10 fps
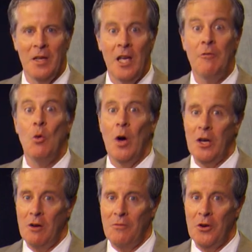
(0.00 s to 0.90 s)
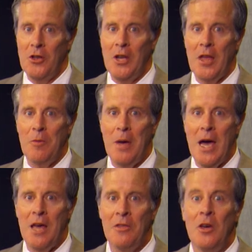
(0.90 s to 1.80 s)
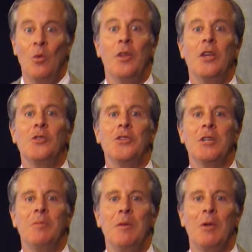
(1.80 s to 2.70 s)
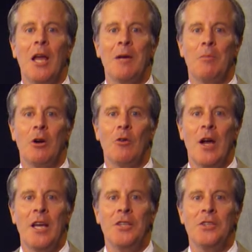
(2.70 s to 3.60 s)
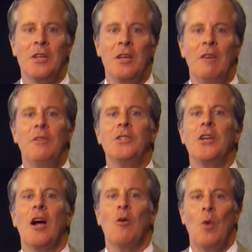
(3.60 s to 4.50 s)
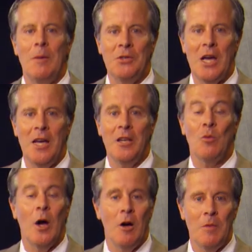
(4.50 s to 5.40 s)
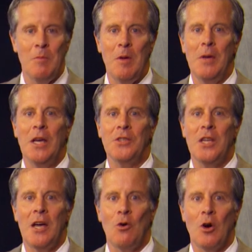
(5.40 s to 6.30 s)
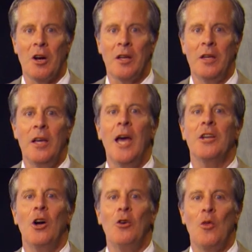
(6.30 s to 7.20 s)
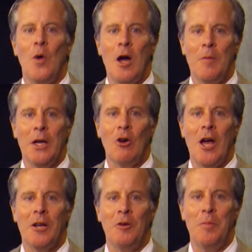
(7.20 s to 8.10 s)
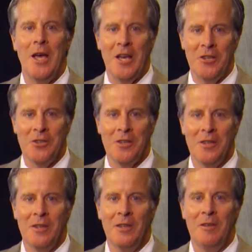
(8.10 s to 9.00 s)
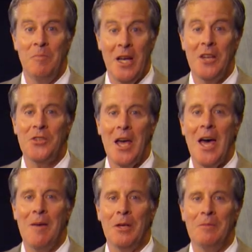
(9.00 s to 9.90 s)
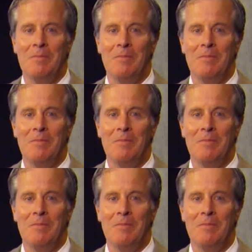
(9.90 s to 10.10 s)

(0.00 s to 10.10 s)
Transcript: If you want to go further down the path with interesting people like Bert Raynes, visit our website at wyomingpbs.org and go to the Wyoming Chronicle page. Make us a habit.